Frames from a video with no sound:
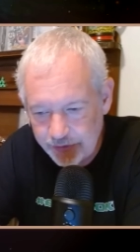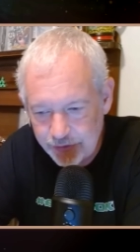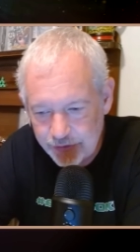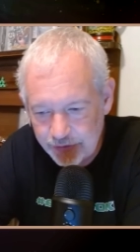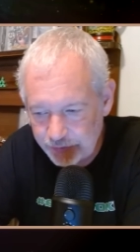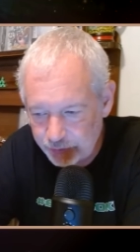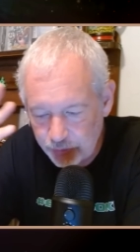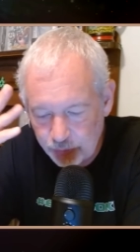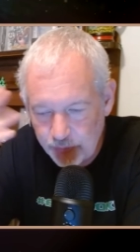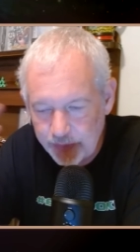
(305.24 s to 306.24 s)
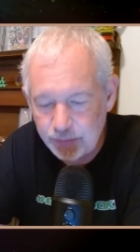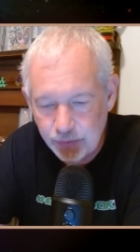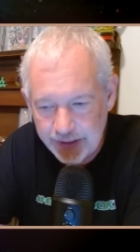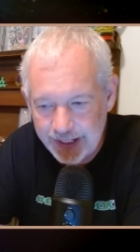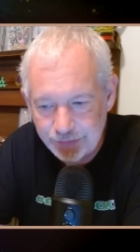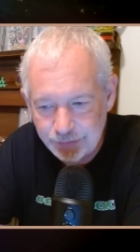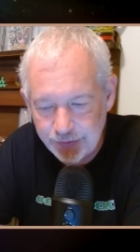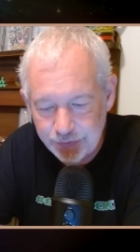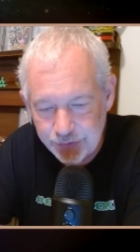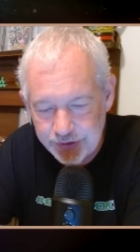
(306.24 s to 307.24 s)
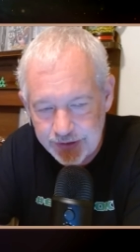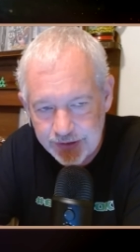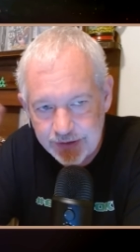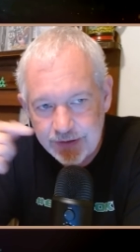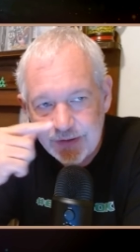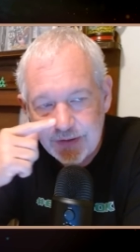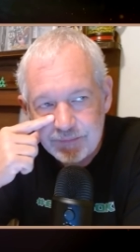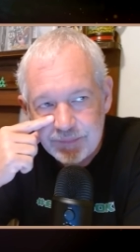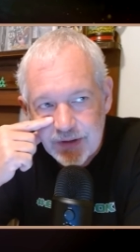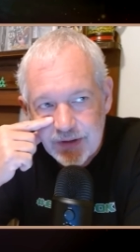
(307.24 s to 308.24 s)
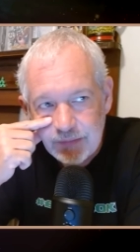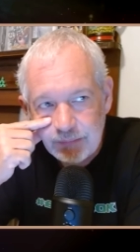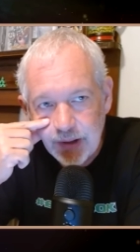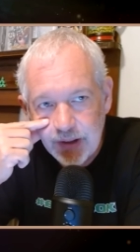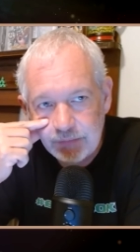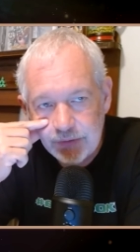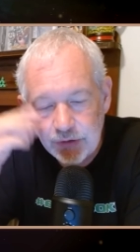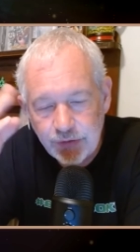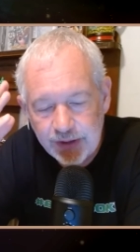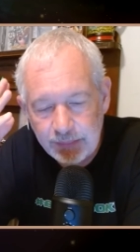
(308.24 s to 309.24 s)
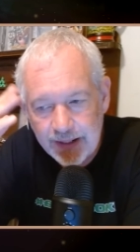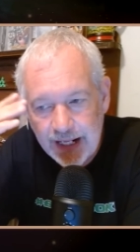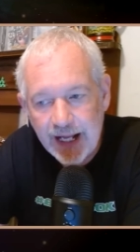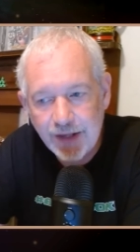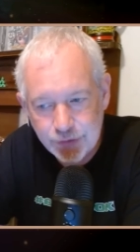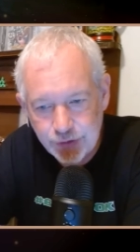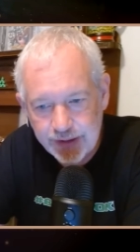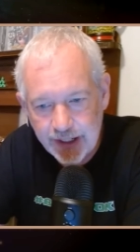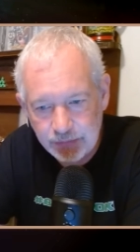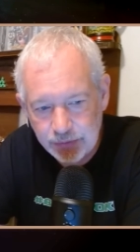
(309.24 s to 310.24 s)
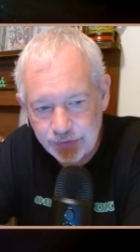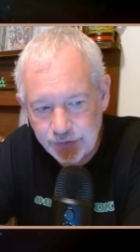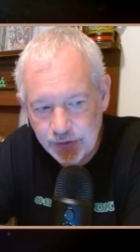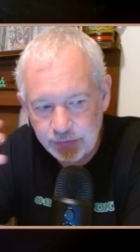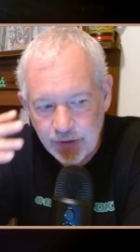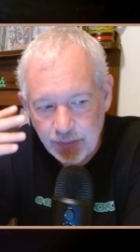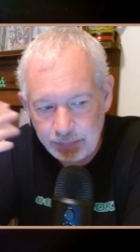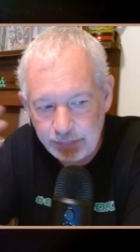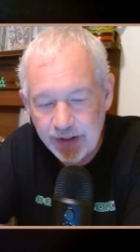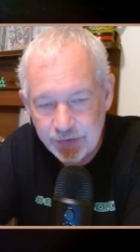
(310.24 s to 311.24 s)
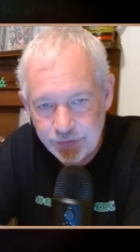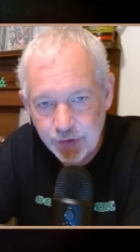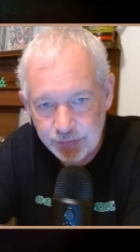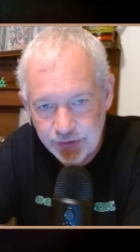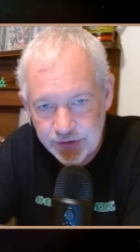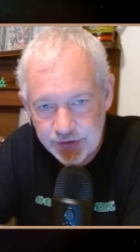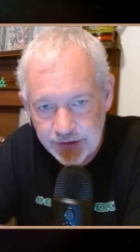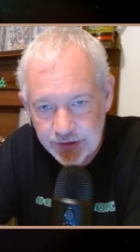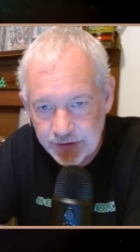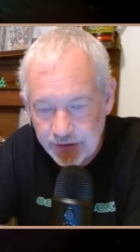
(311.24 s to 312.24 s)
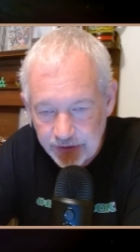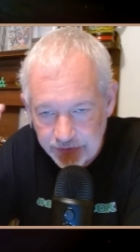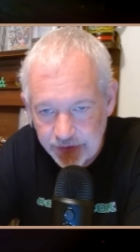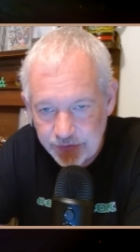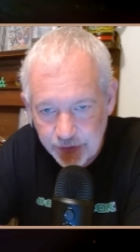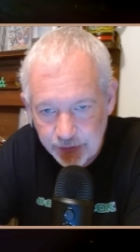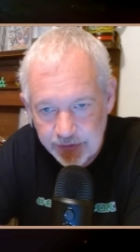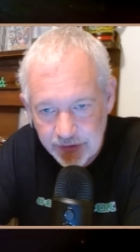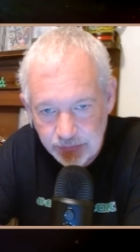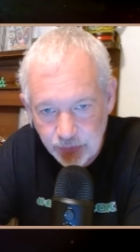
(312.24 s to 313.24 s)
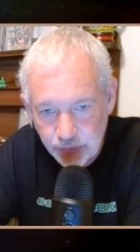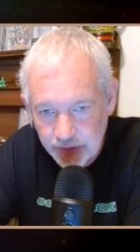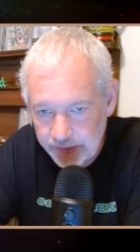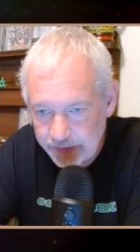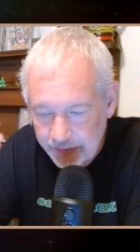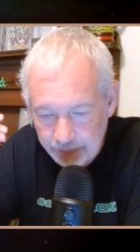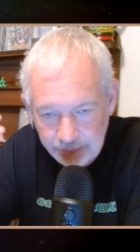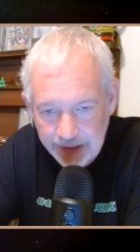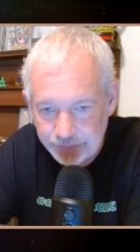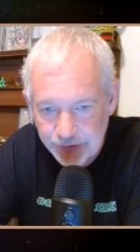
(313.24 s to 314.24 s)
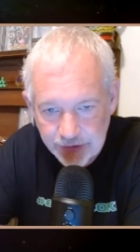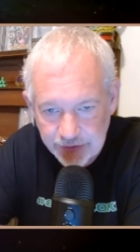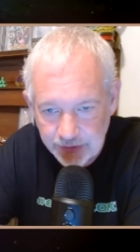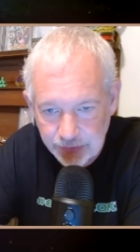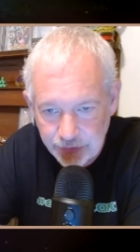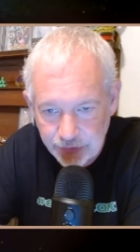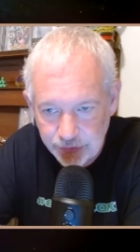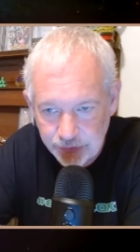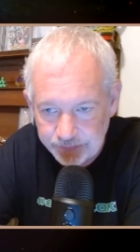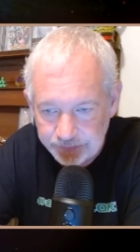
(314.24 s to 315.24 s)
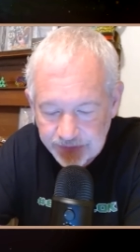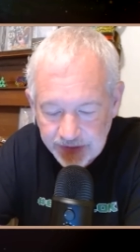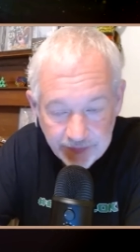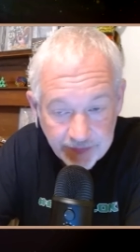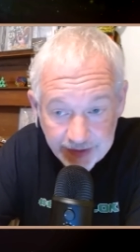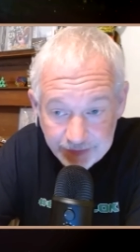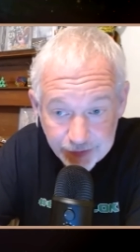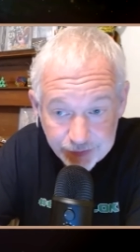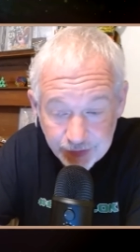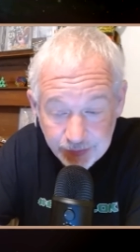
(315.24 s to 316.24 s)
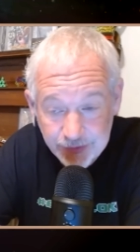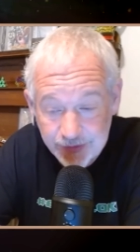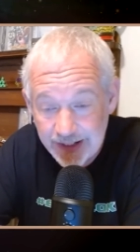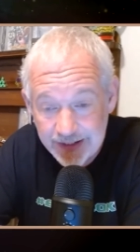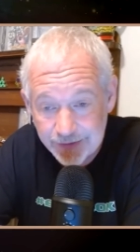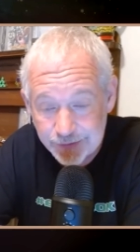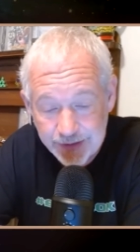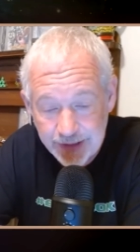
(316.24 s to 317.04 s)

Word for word: of other stuff. We're wait, we're only halfway through the year. But when you think about Oscar caliber films, best films of the year, this film is number one. Maverick is number two. And then I have other films that are not Oscar